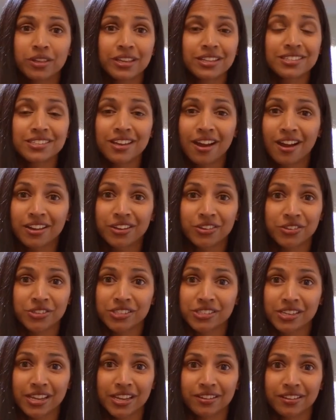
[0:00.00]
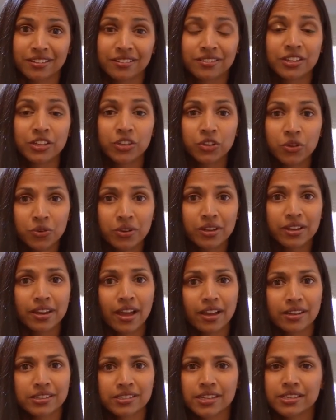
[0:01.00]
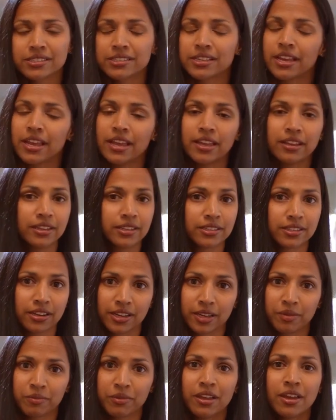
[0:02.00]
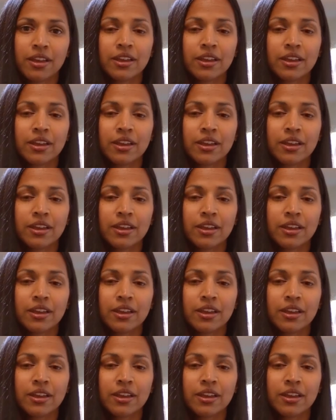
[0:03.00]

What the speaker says: entire state that you can access at any time